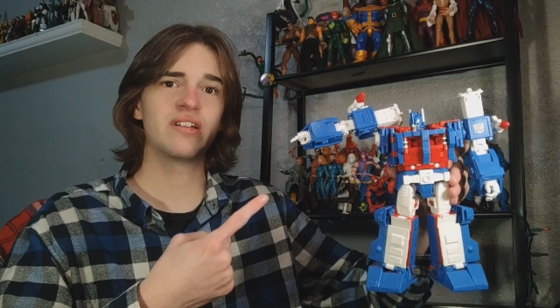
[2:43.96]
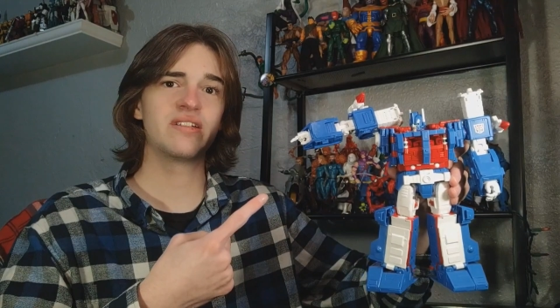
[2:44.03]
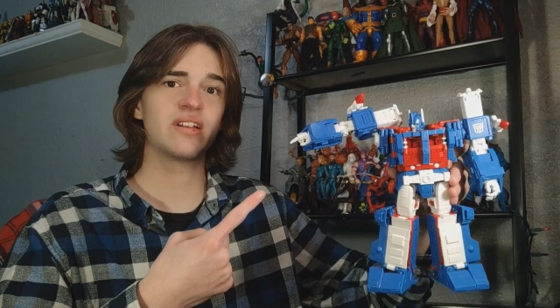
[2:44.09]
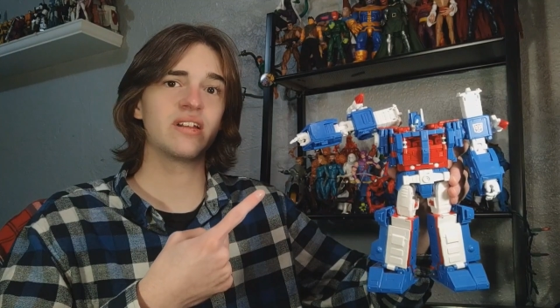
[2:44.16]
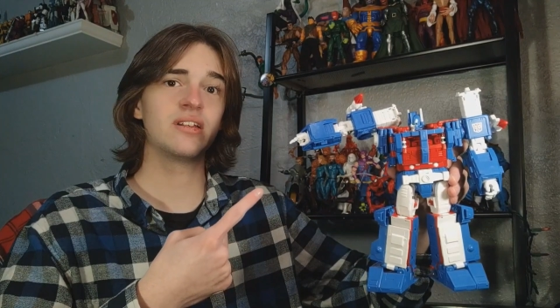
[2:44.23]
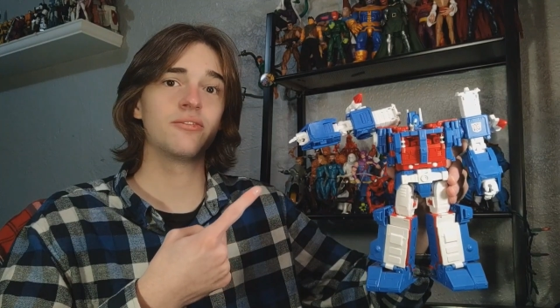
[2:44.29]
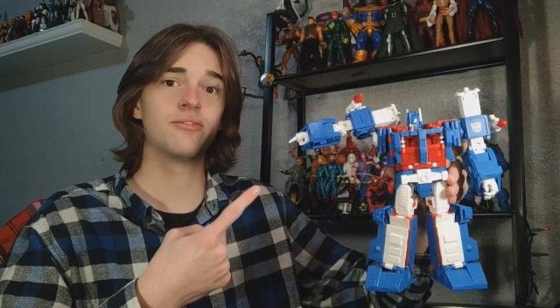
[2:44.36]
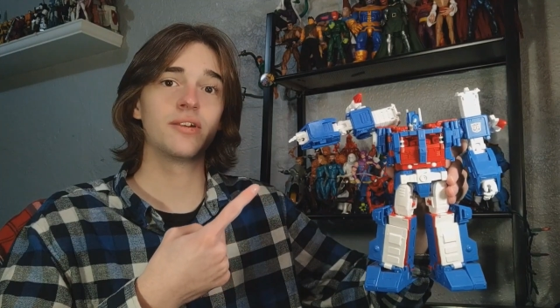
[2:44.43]

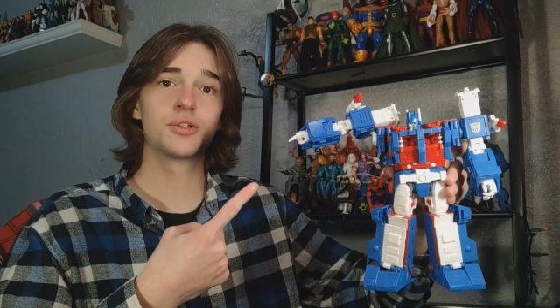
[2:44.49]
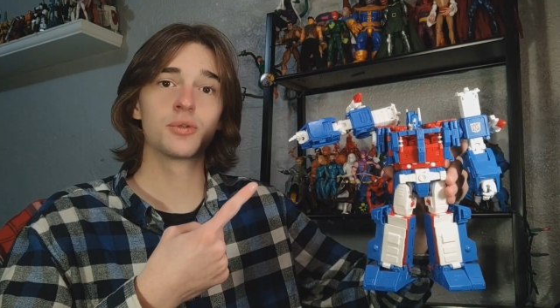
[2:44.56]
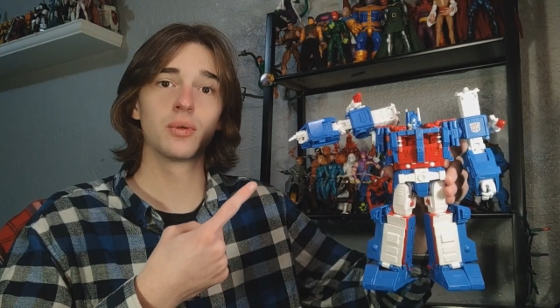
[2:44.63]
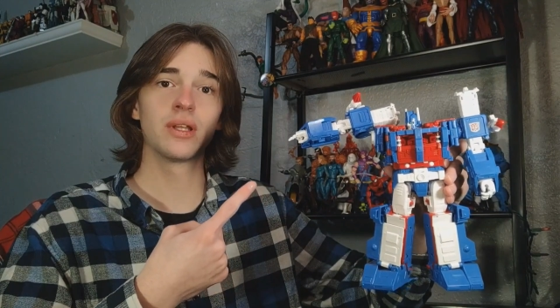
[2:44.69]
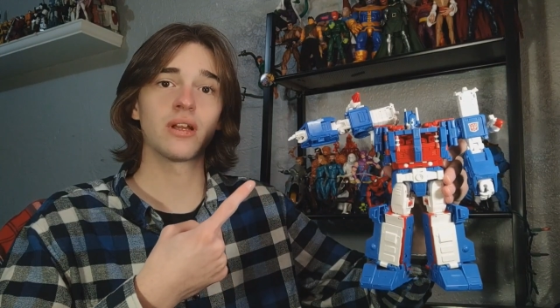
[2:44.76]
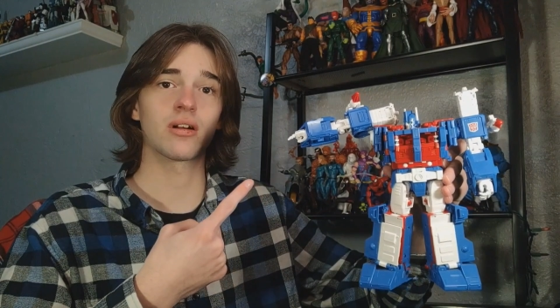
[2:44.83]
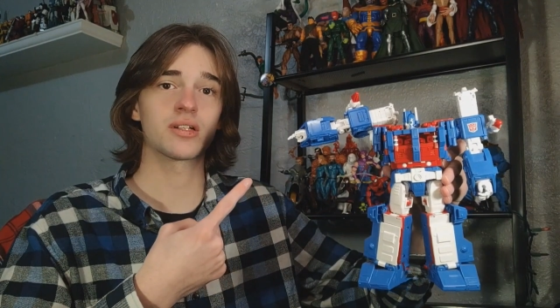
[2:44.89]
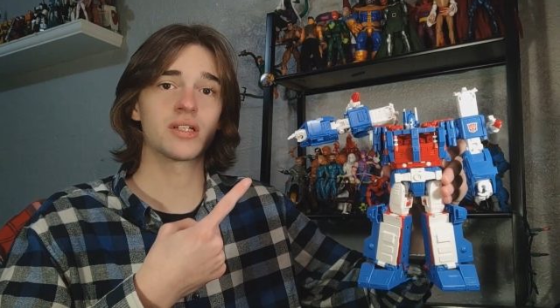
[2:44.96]
is
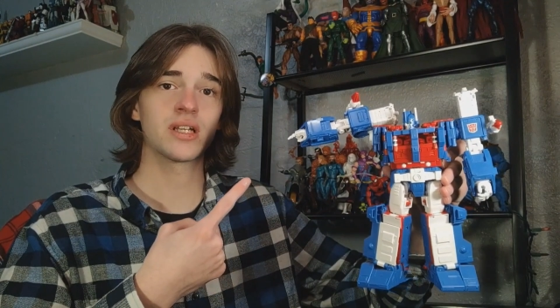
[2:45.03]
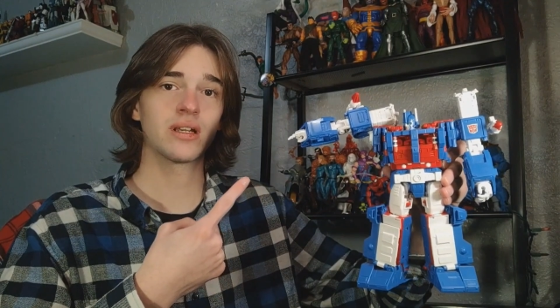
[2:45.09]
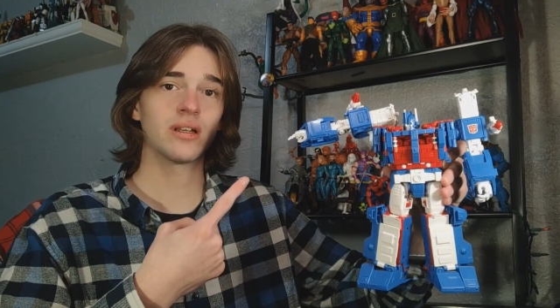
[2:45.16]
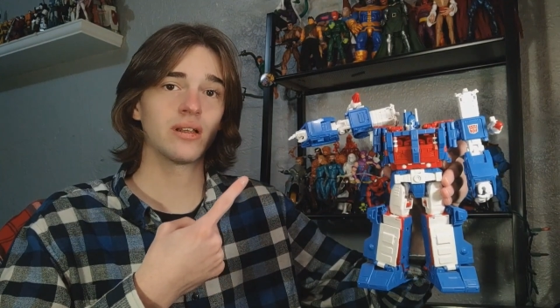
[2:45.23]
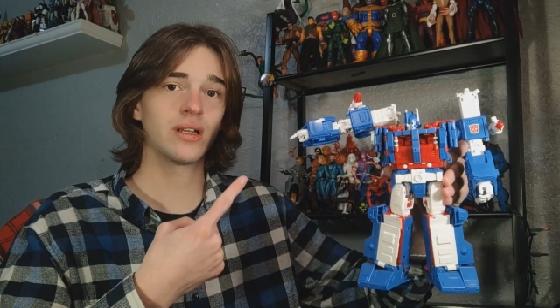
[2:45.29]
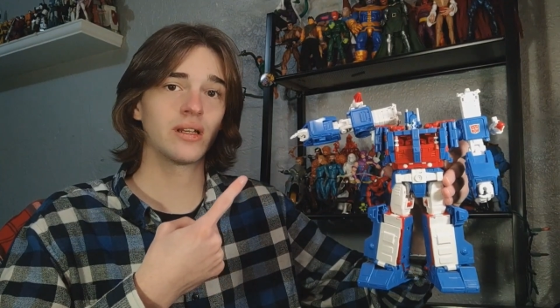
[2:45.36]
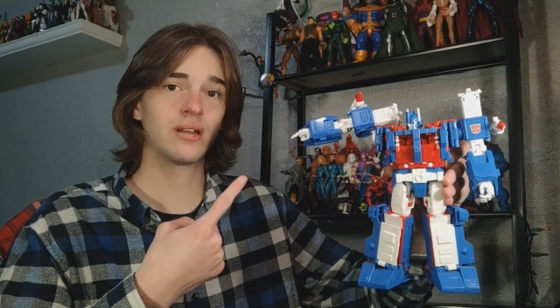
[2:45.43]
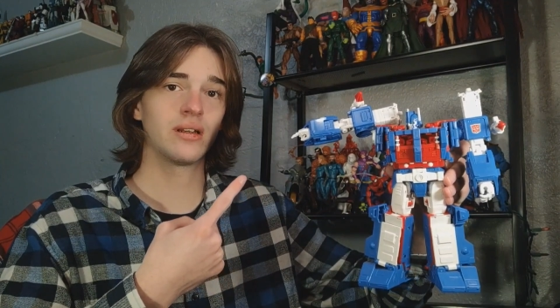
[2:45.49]
individually
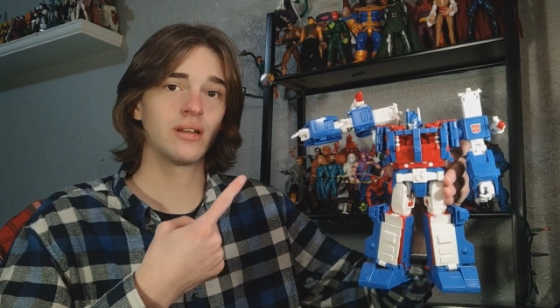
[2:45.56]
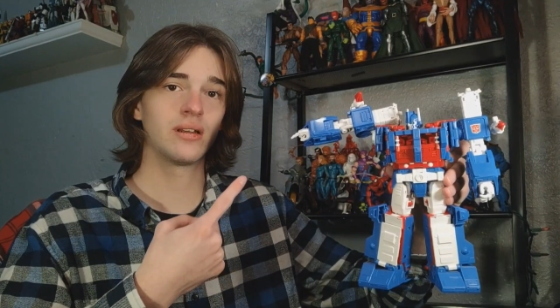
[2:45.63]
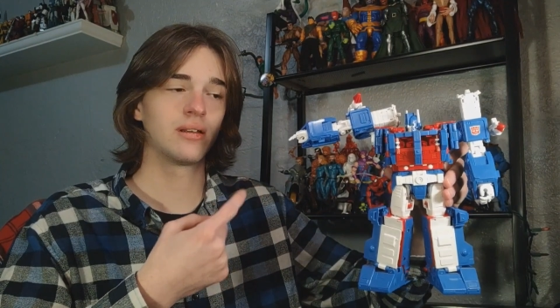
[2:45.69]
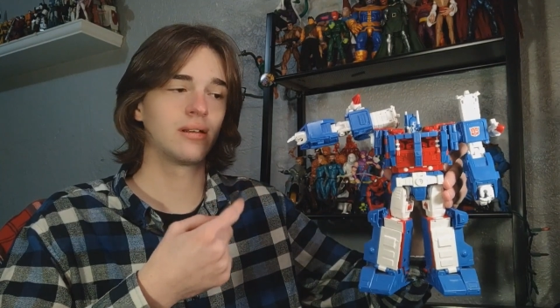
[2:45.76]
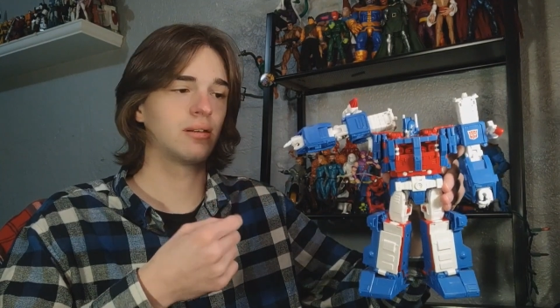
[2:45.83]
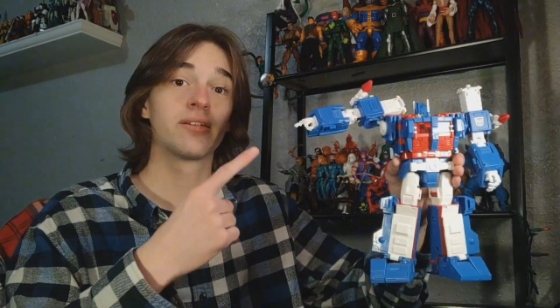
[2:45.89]
articulated,